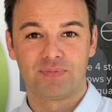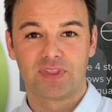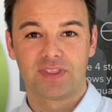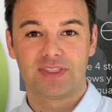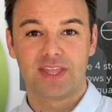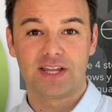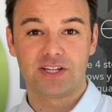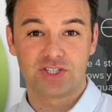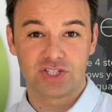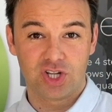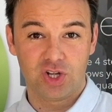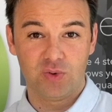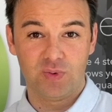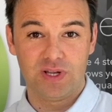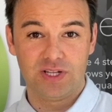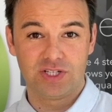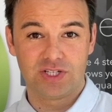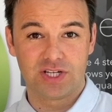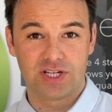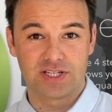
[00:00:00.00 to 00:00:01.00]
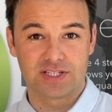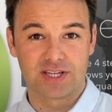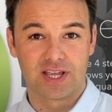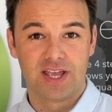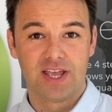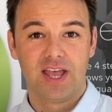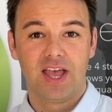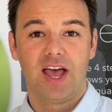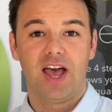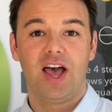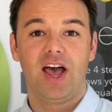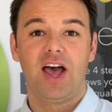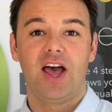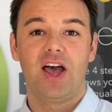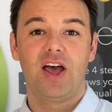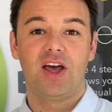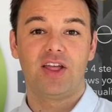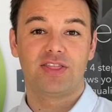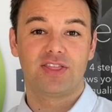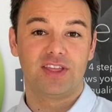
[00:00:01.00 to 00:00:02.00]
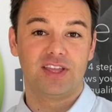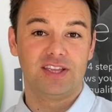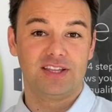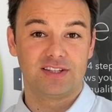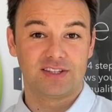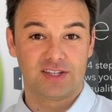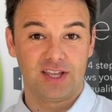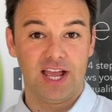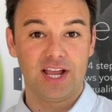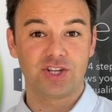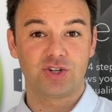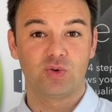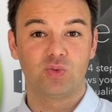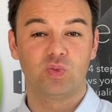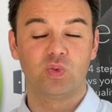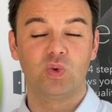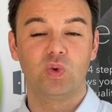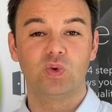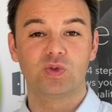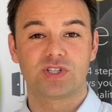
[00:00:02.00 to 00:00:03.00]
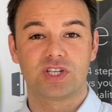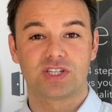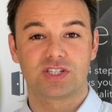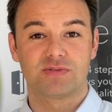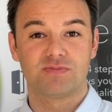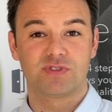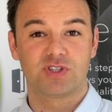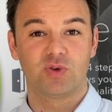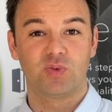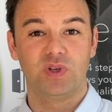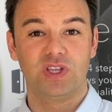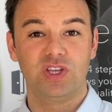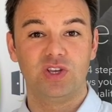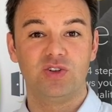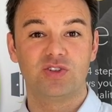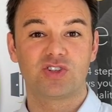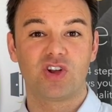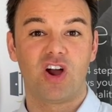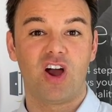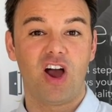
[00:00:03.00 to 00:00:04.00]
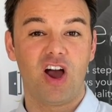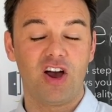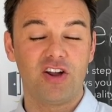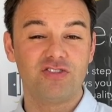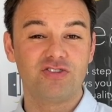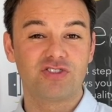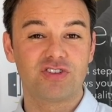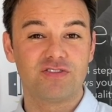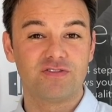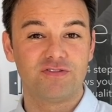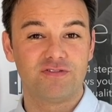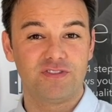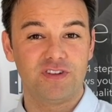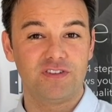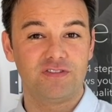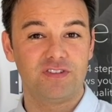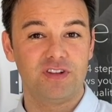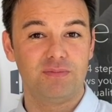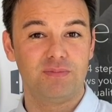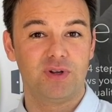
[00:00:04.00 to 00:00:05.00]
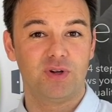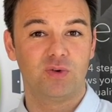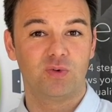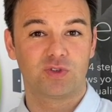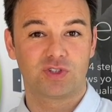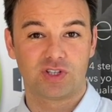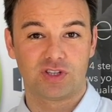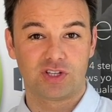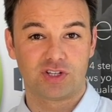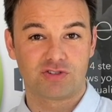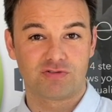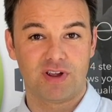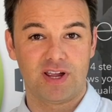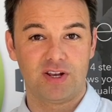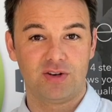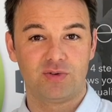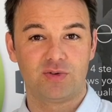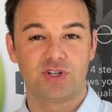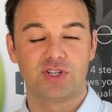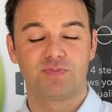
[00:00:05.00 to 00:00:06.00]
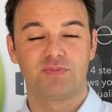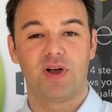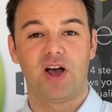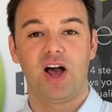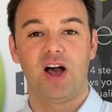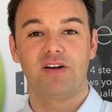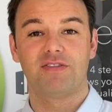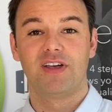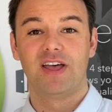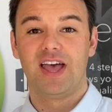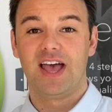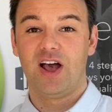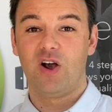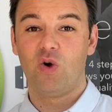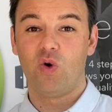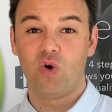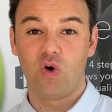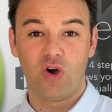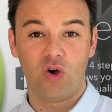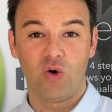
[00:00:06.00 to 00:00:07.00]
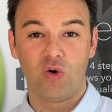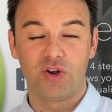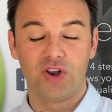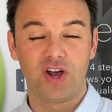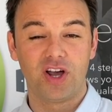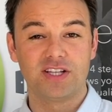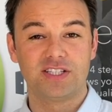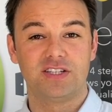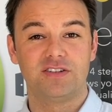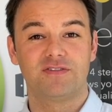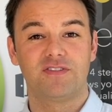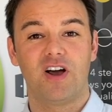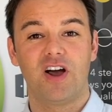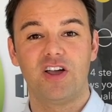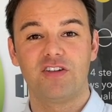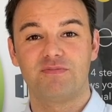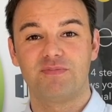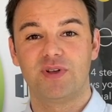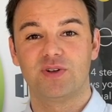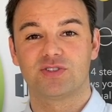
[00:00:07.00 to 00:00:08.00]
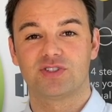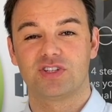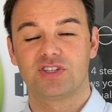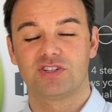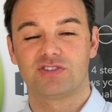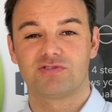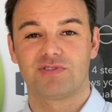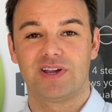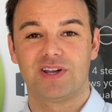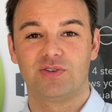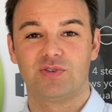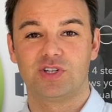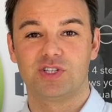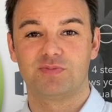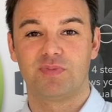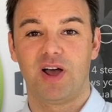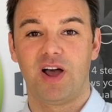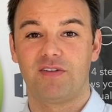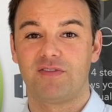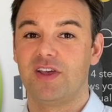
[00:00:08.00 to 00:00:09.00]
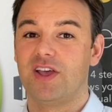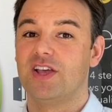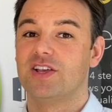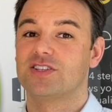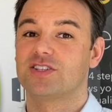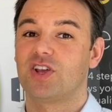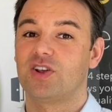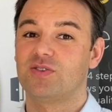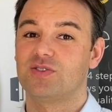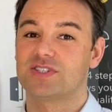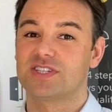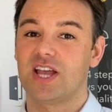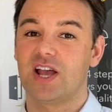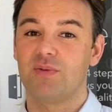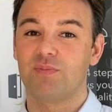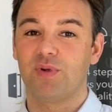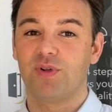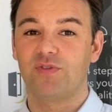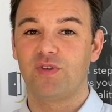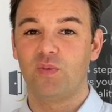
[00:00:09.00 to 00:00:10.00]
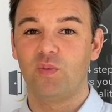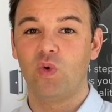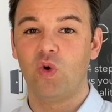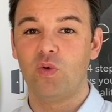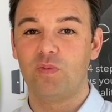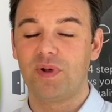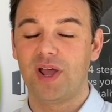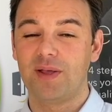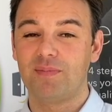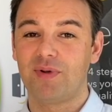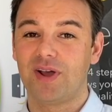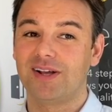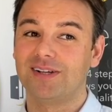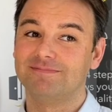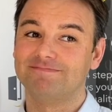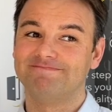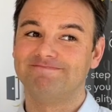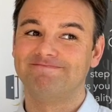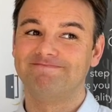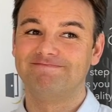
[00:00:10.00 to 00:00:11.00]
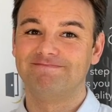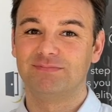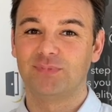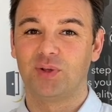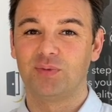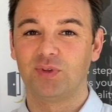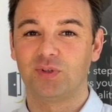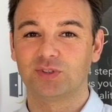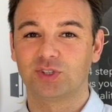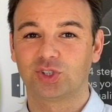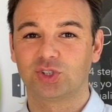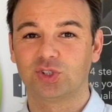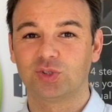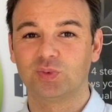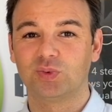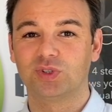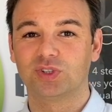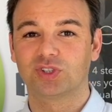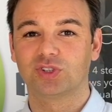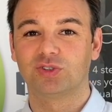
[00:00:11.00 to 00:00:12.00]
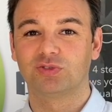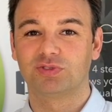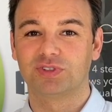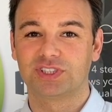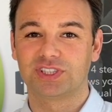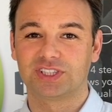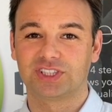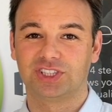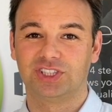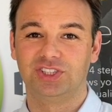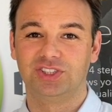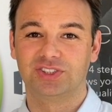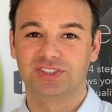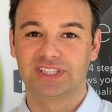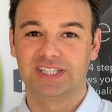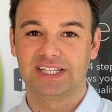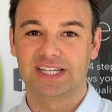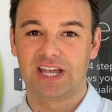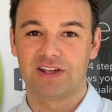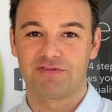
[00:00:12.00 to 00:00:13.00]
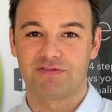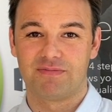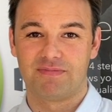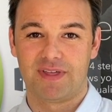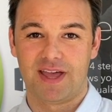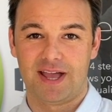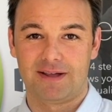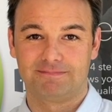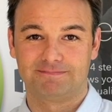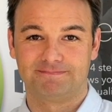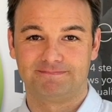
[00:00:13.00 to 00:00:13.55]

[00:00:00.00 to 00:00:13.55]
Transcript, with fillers: They're two inches. Uh, the, the actual wall systems that we use are one hundred fifty mil to the direct noise path or, or ninety-five mil to the direct noise path. So soundproofing wallpaper, hmm, I'm not sure what sort of reduction you're gonna get from that.